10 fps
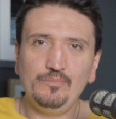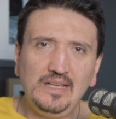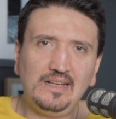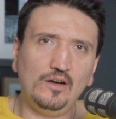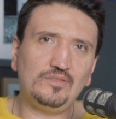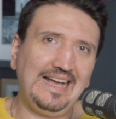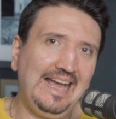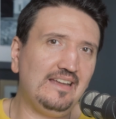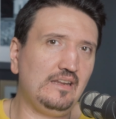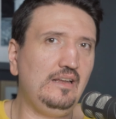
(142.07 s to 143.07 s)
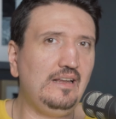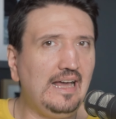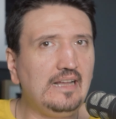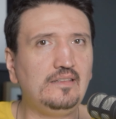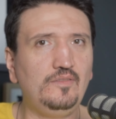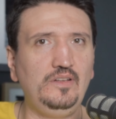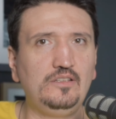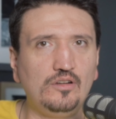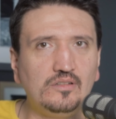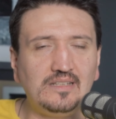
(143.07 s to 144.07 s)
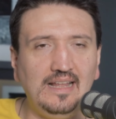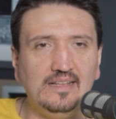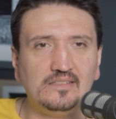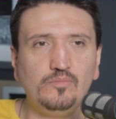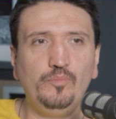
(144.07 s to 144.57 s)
because I really like the Viltrox lens,